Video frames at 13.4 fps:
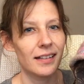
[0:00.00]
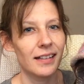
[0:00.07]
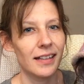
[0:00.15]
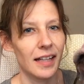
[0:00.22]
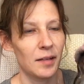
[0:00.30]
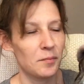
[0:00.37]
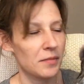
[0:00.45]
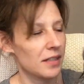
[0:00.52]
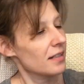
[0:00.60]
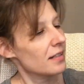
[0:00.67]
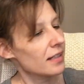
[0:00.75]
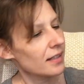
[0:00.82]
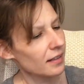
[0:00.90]
name
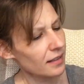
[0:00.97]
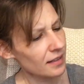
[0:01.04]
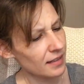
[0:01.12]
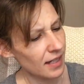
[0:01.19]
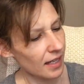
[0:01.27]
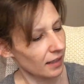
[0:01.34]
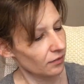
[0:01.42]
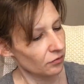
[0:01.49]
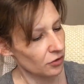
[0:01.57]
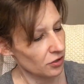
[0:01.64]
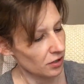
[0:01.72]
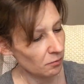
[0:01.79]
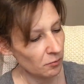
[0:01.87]
things like this, and for
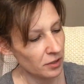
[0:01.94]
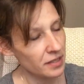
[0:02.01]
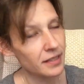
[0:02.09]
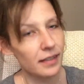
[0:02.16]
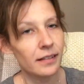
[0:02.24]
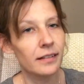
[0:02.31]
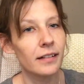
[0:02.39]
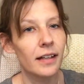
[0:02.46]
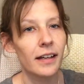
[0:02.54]
some reason,